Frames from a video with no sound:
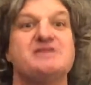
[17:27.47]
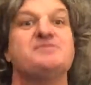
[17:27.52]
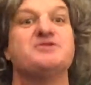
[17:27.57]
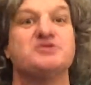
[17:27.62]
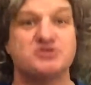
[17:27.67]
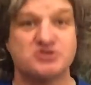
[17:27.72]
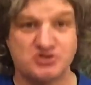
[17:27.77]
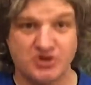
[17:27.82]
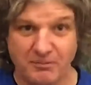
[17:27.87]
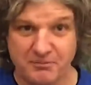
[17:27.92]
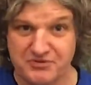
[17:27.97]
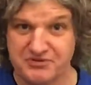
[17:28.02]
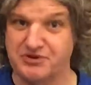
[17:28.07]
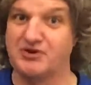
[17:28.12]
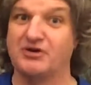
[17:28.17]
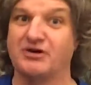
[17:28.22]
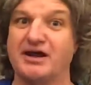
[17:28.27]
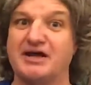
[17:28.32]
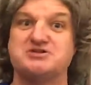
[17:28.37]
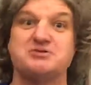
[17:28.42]
that dropped through
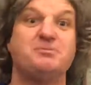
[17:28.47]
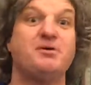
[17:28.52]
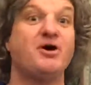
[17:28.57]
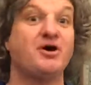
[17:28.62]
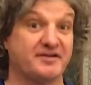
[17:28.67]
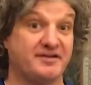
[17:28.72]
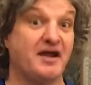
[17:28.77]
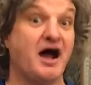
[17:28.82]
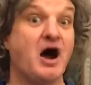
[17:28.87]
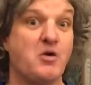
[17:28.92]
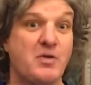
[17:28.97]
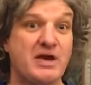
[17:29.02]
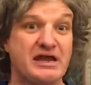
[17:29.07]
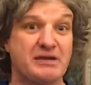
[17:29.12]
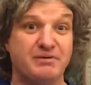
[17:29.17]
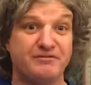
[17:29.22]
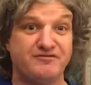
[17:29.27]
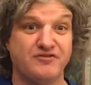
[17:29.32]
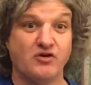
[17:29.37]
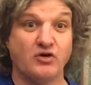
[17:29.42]
your letterbox a week
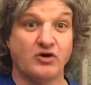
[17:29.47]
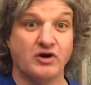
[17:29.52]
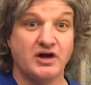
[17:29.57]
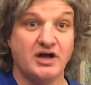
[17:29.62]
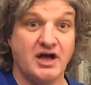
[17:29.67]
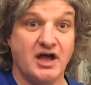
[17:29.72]
before.